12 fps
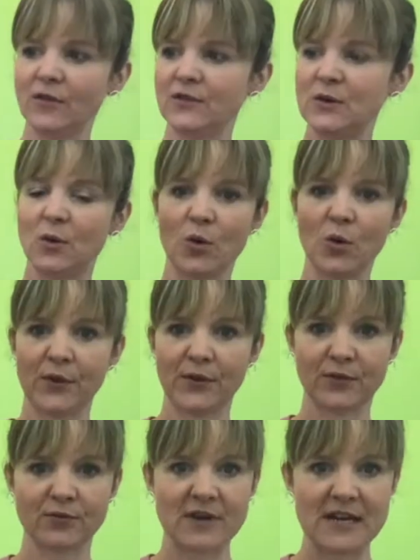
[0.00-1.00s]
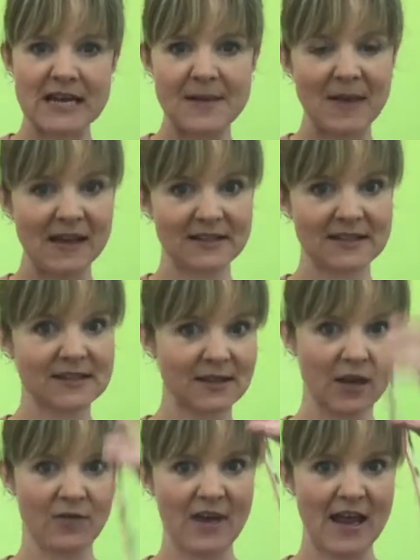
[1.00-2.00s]
your 3 bits
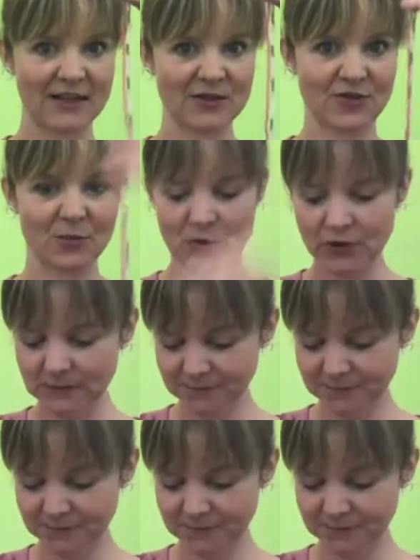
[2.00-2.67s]
of extra wool,